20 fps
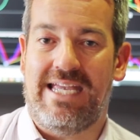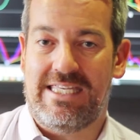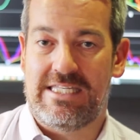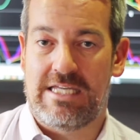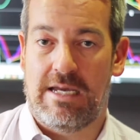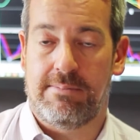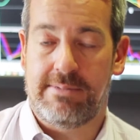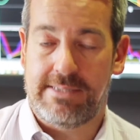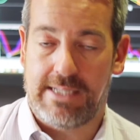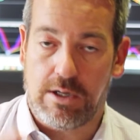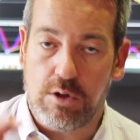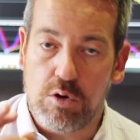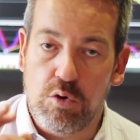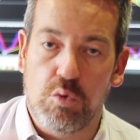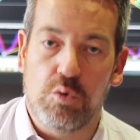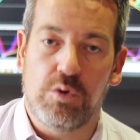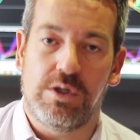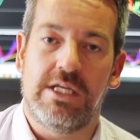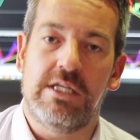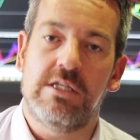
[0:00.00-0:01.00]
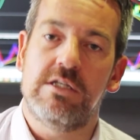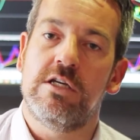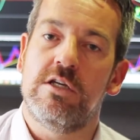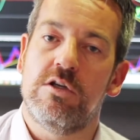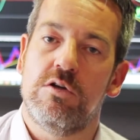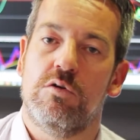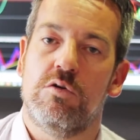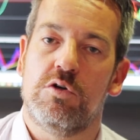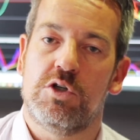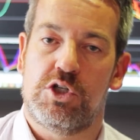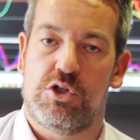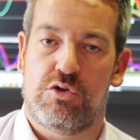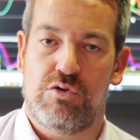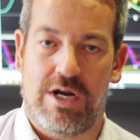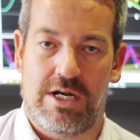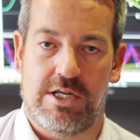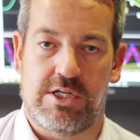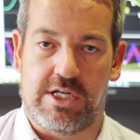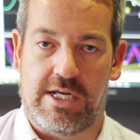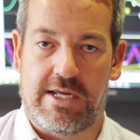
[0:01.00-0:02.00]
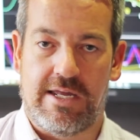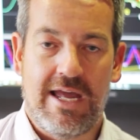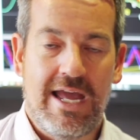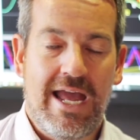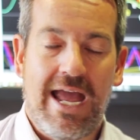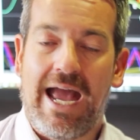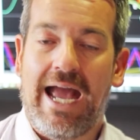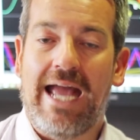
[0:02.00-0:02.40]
setups according to your strategy.